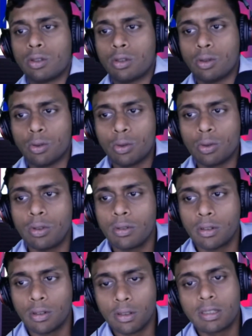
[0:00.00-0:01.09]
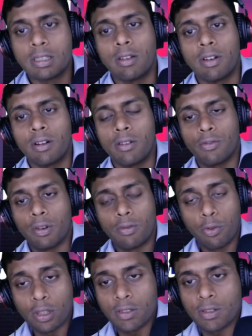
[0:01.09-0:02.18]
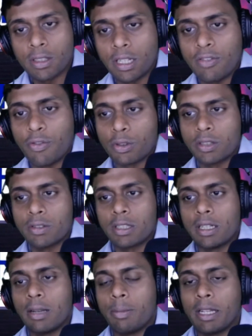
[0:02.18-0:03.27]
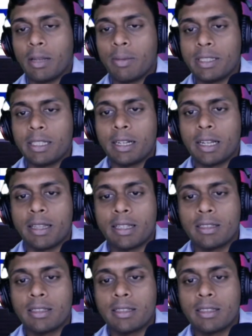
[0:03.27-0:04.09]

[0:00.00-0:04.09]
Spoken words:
473 Let me say that again.